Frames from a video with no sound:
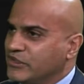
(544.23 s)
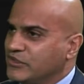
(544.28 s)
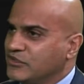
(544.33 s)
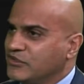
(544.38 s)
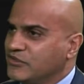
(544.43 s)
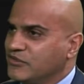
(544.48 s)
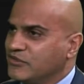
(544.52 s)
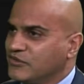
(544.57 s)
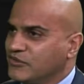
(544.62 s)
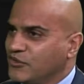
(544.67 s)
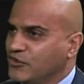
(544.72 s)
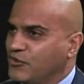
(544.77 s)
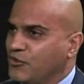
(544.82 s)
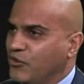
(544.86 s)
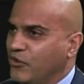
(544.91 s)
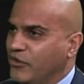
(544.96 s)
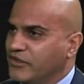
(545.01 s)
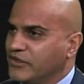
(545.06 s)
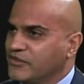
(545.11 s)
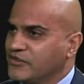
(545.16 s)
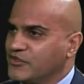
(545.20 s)
to court.
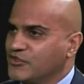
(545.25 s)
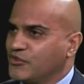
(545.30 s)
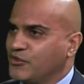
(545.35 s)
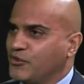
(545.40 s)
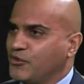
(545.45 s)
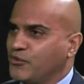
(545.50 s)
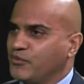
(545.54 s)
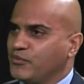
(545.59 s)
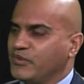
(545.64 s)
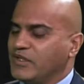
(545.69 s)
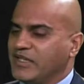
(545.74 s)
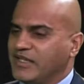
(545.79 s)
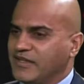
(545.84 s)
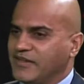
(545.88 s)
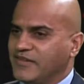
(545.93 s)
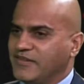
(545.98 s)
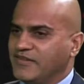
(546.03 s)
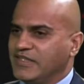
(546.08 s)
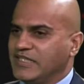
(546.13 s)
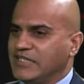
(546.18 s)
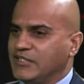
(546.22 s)
Okay. So
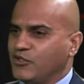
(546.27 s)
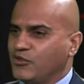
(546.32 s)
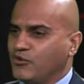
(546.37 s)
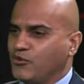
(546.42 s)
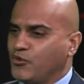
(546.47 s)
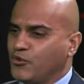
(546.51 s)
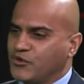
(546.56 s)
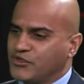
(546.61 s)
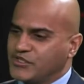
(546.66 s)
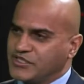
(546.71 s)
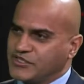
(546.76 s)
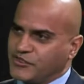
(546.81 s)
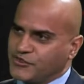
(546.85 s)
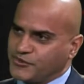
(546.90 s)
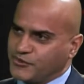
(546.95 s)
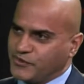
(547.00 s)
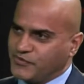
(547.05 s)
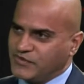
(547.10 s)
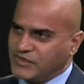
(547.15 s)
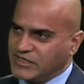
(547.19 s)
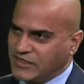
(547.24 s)
the courses are sort of
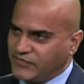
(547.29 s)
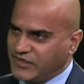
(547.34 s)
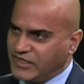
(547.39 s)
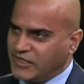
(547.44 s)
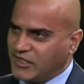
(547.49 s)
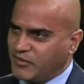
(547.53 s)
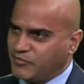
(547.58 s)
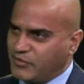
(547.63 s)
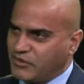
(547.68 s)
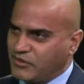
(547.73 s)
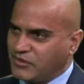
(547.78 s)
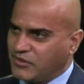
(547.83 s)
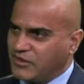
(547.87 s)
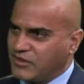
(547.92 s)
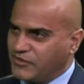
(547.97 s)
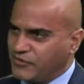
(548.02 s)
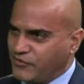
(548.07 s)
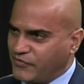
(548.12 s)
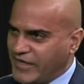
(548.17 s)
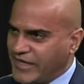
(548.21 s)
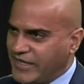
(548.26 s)
divvied up under
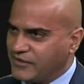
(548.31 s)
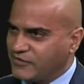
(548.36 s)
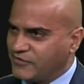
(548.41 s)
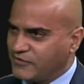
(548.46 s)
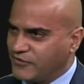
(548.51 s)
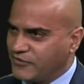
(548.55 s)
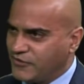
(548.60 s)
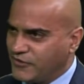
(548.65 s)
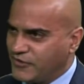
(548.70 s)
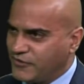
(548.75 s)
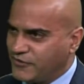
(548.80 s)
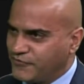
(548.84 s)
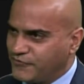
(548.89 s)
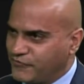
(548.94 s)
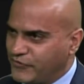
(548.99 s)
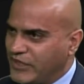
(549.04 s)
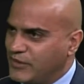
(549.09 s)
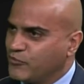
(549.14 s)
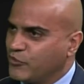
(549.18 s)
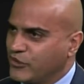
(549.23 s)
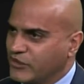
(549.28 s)
that
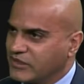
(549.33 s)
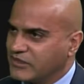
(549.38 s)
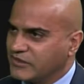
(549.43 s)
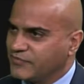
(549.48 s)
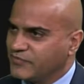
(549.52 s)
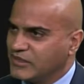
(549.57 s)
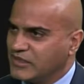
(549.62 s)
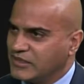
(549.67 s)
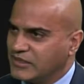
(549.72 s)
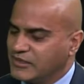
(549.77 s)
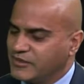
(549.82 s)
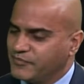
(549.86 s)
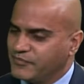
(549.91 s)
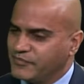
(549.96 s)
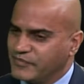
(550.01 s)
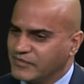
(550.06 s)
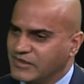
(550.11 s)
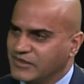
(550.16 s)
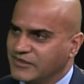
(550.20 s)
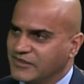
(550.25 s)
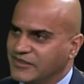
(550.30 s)
framework. The
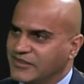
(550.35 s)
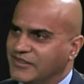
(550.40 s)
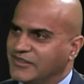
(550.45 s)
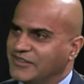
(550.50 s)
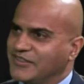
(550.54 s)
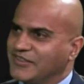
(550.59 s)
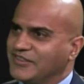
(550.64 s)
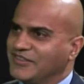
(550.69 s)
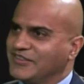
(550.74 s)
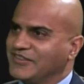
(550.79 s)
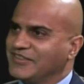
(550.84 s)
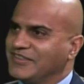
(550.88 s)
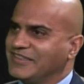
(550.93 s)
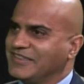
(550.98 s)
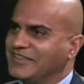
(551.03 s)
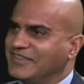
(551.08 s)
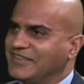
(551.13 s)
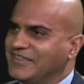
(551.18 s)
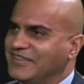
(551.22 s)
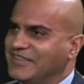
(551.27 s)
solicitor being the advisor